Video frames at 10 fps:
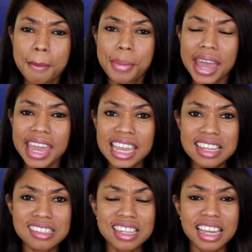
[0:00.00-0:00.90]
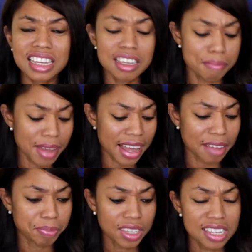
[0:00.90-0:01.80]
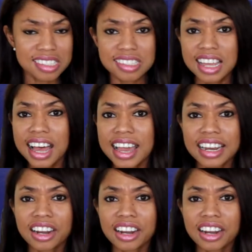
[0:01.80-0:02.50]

pains like in my side.